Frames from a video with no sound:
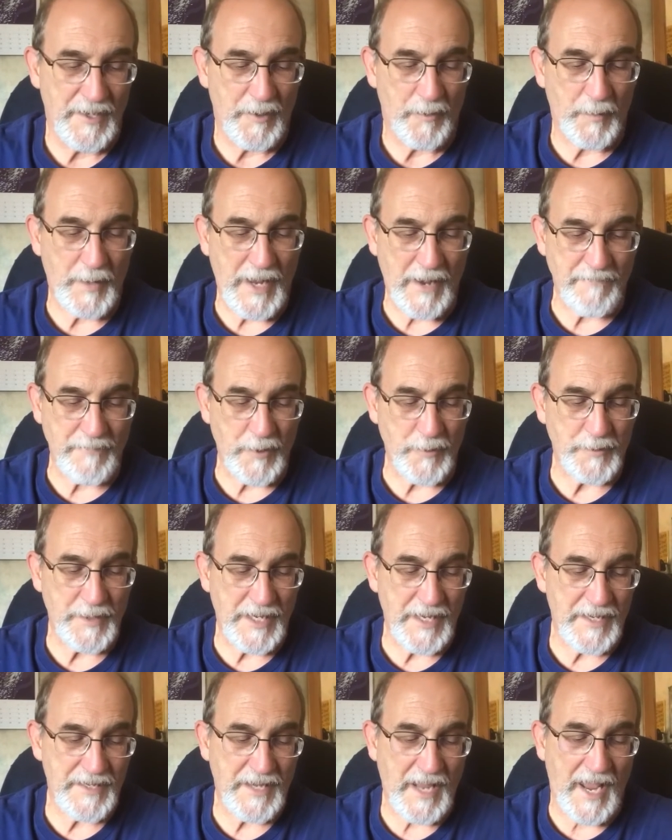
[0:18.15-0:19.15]
we have no
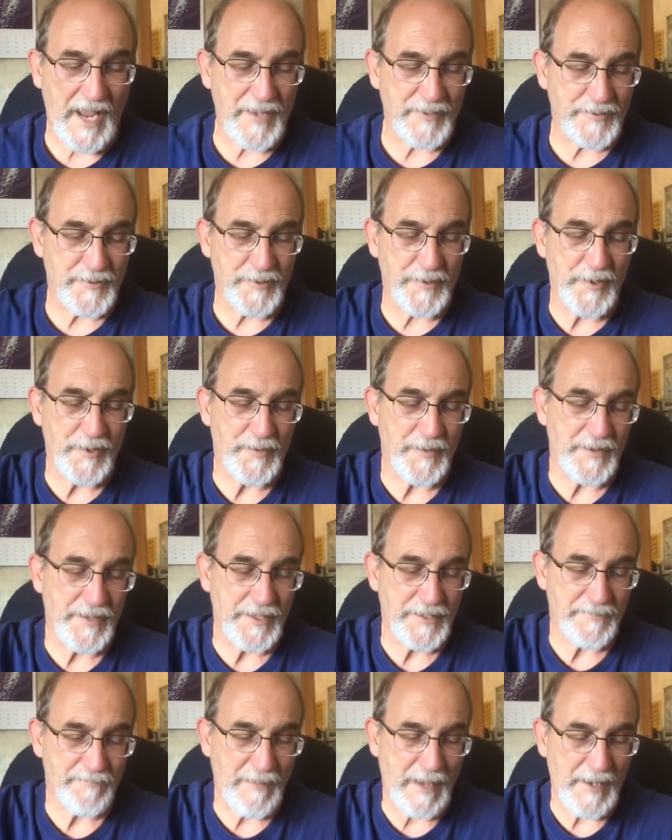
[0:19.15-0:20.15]
need to answer you in
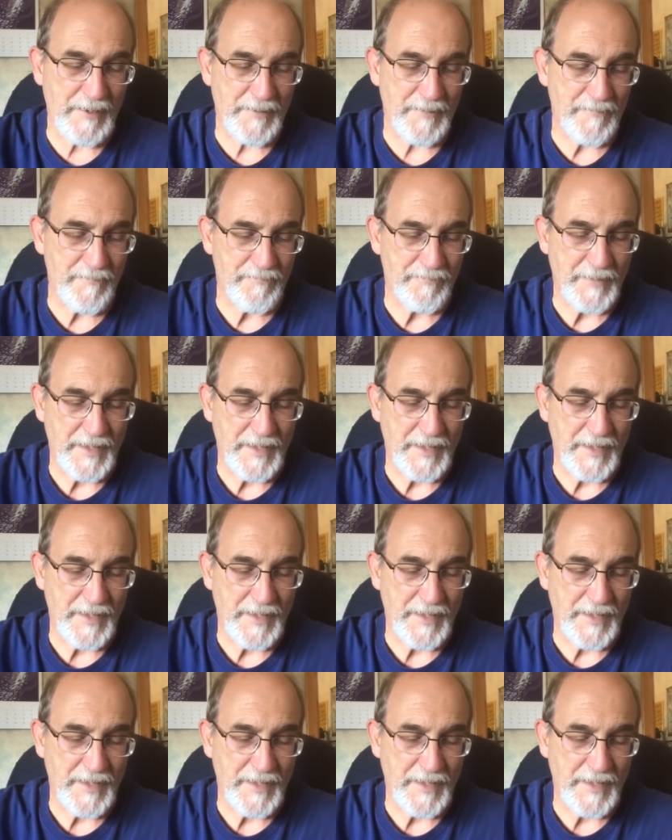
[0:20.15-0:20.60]
this matter.